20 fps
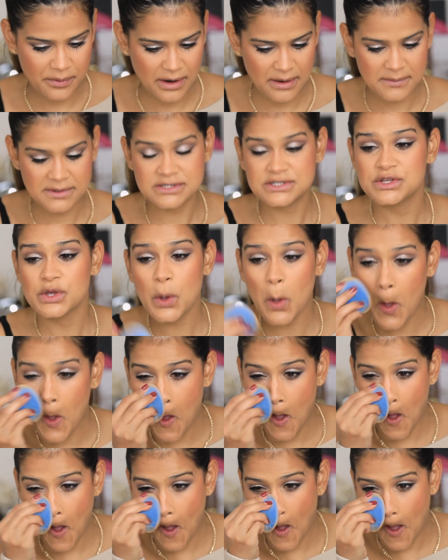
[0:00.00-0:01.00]
promise you.
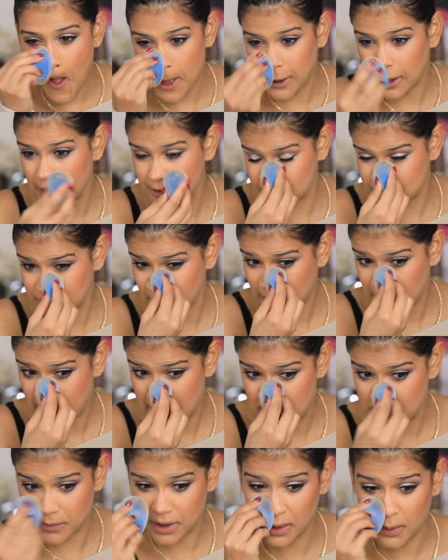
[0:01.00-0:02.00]
Ugh, it's the
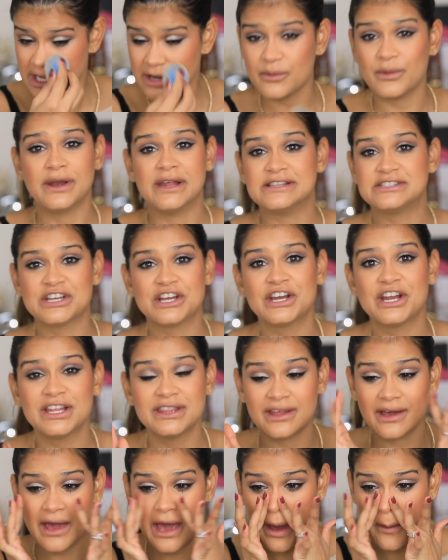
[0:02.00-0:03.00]
camera. But when I turn on
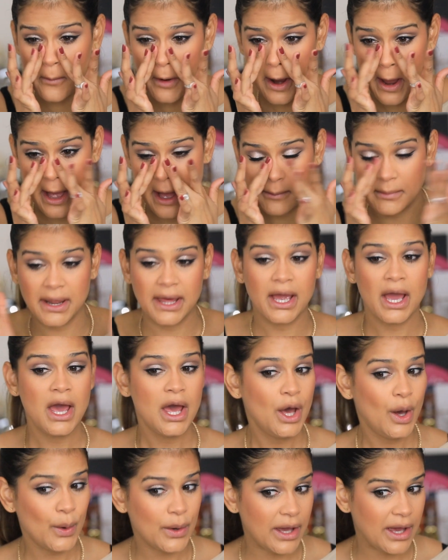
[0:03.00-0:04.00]
the camera, I'm like,
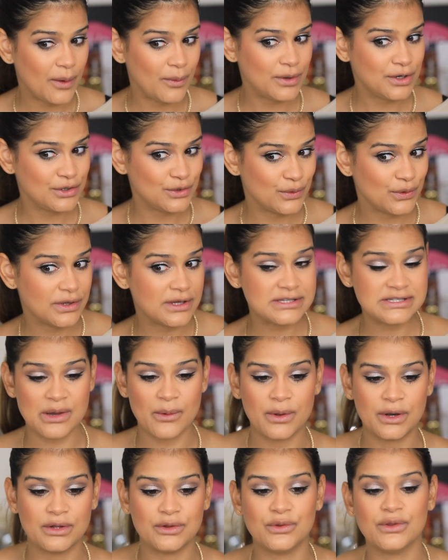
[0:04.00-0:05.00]
okay, I want to do this. I
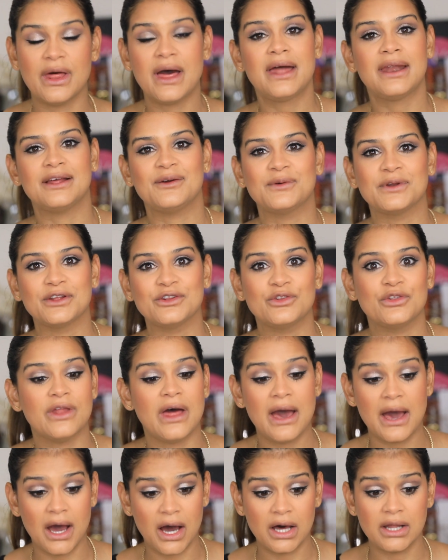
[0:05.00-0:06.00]
want to do that. I want to do
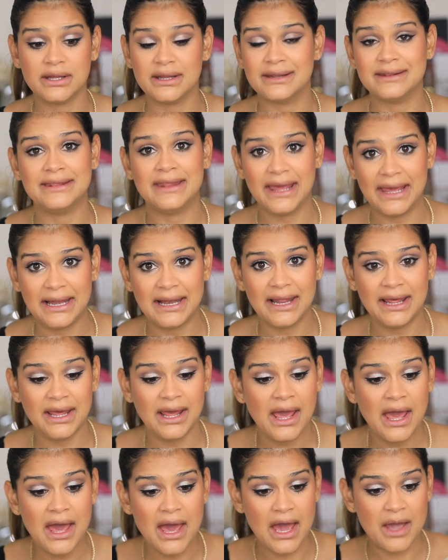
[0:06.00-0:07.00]
that. On the
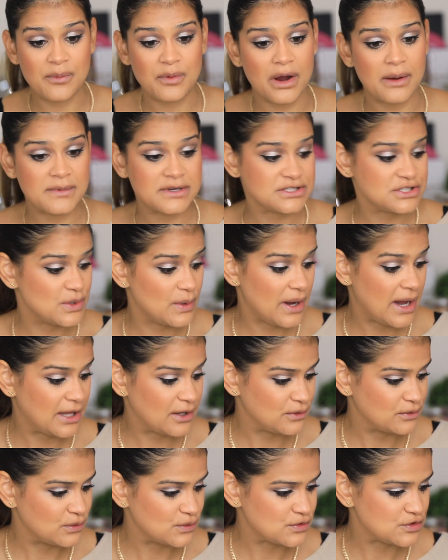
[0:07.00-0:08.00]
daily, I promise you, I
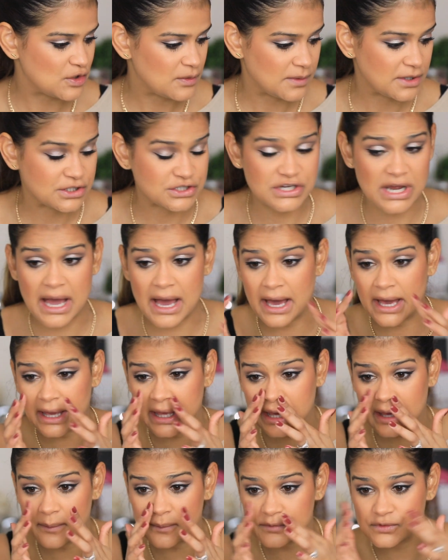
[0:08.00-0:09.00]
don't do so much. I
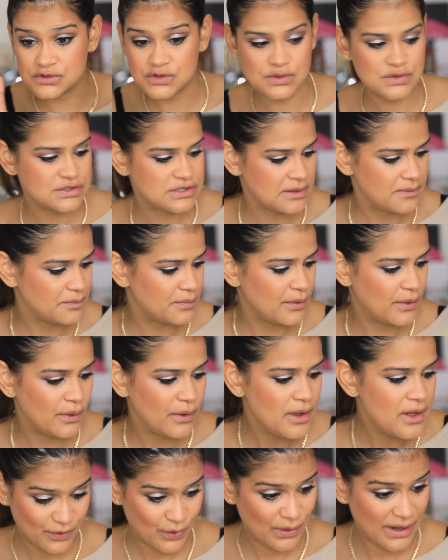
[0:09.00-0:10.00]
am so
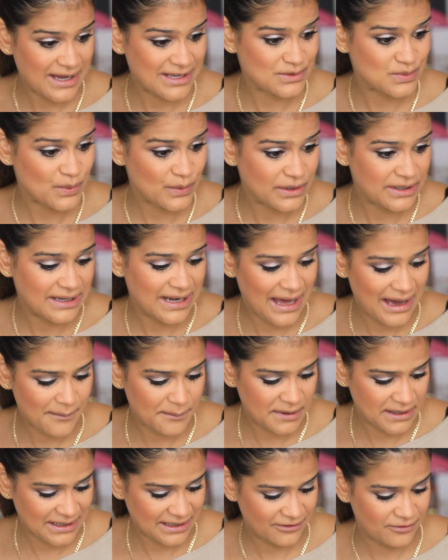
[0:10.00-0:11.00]
simple. You guys would not
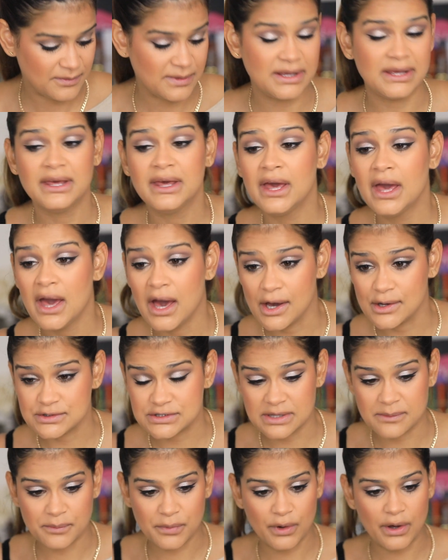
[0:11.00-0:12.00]
believe me how
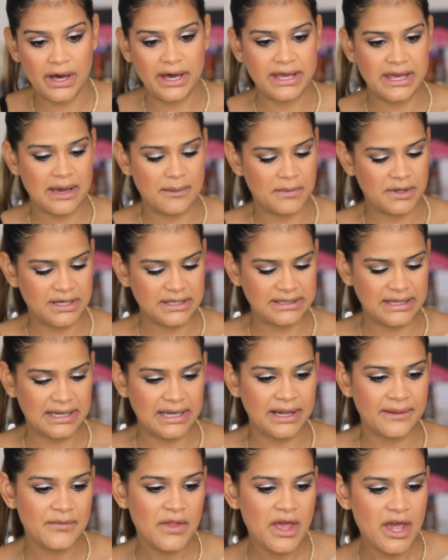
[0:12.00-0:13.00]
simple I am on a
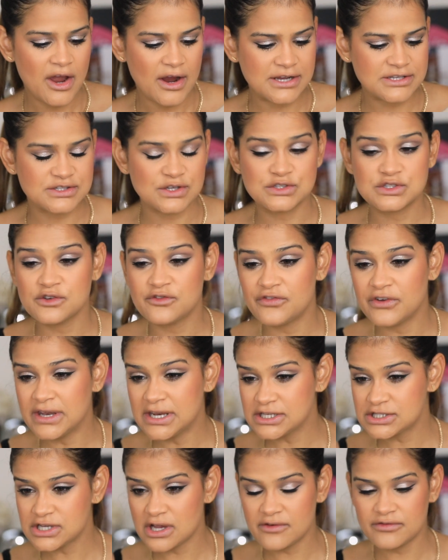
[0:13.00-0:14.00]
daily. All right, so to
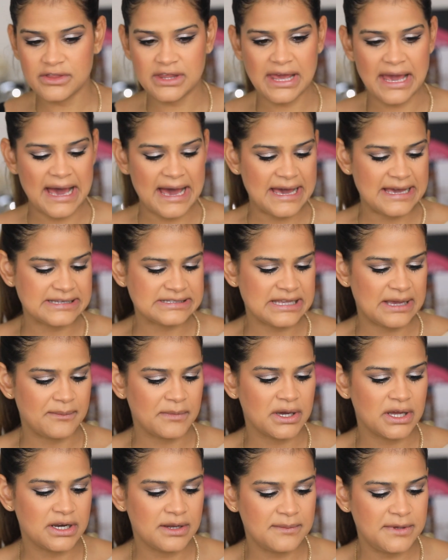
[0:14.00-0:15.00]
finish off the eyes,
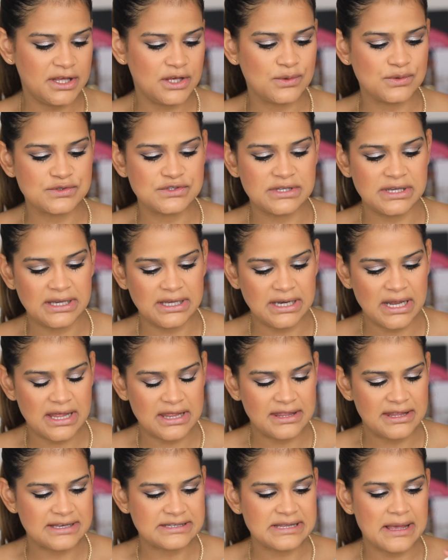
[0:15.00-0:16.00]
I'm going to be
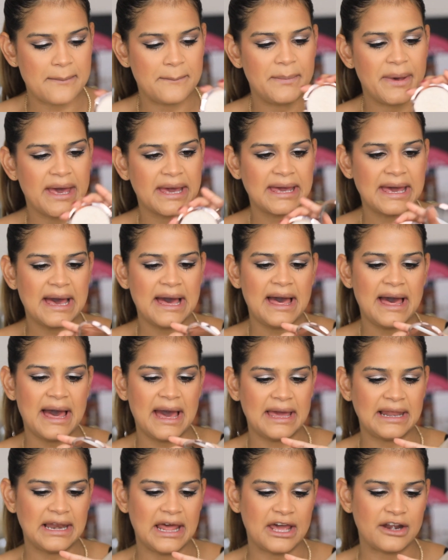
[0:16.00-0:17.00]
using this Becca
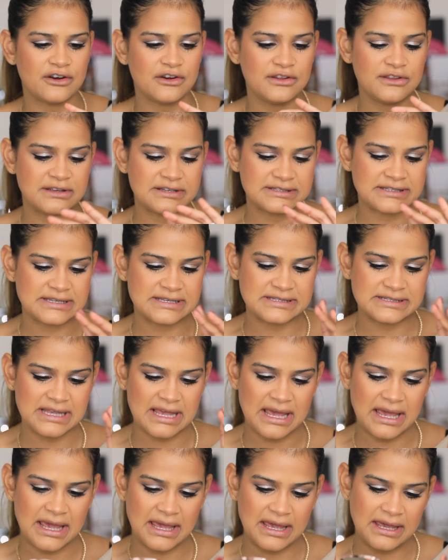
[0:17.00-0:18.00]
highlighter. This is
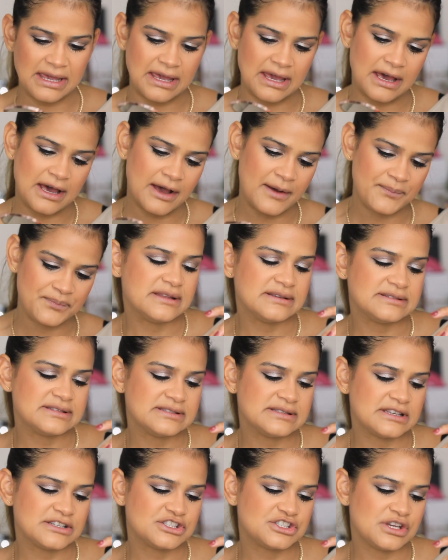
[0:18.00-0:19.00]

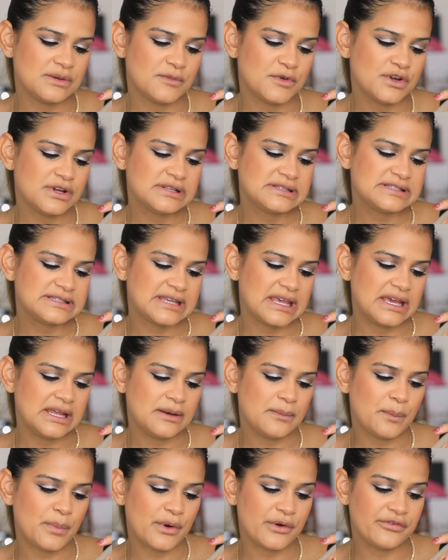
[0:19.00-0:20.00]
a Shimmering
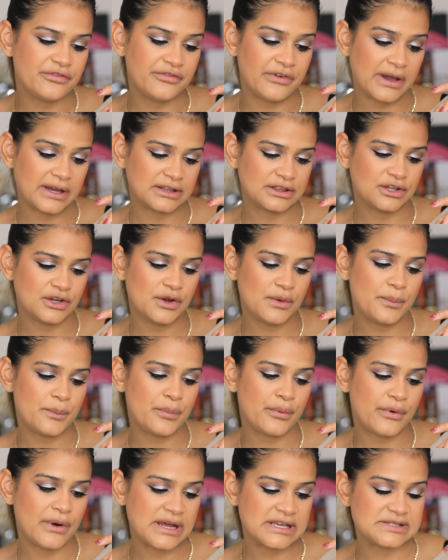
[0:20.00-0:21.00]
Skin Perfector
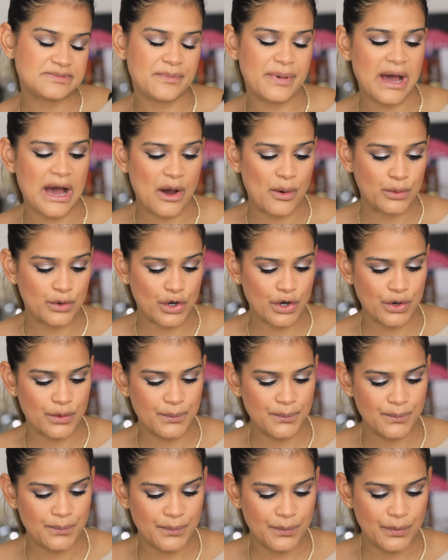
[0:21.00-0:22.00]
Pressed
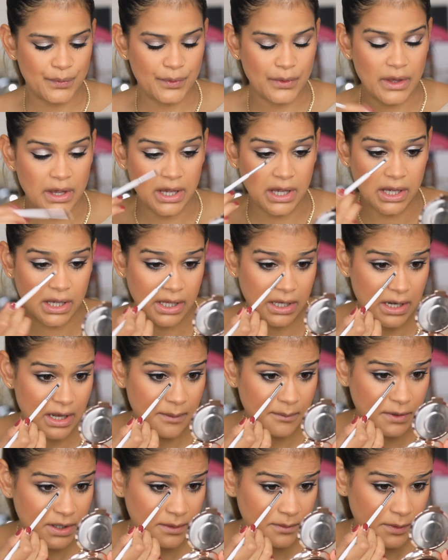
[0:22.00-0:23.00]
Powder. And
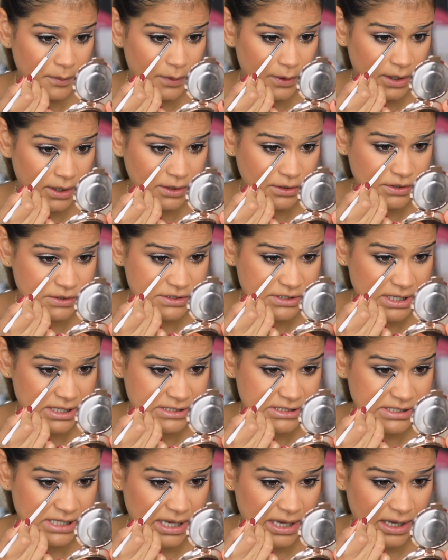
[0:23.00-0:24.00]
I'm going to be putting just a
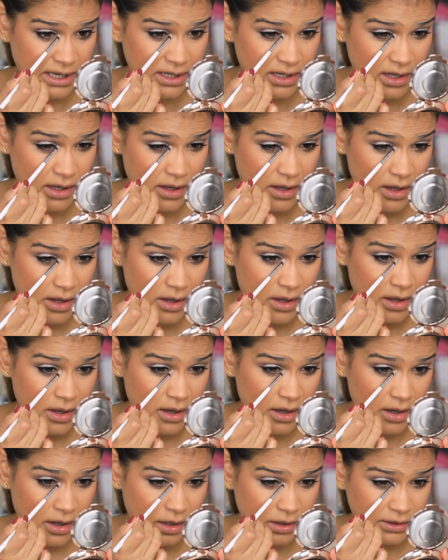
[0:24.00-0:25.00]
tad
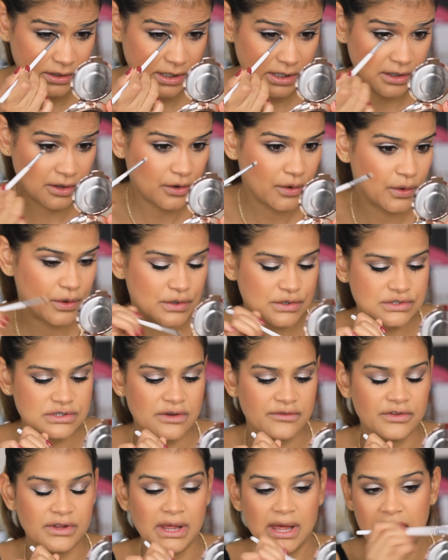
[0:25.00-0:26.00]
on the inner corners
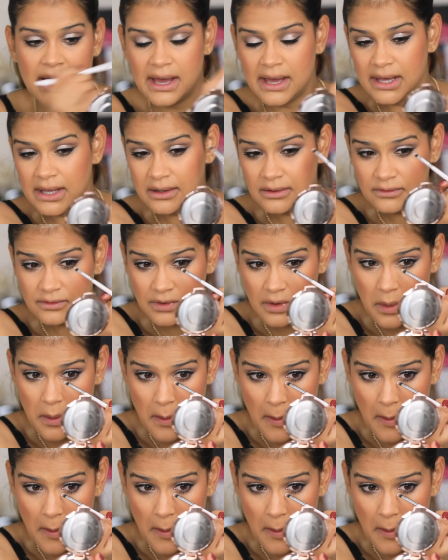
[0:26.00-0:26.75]
of the eyes.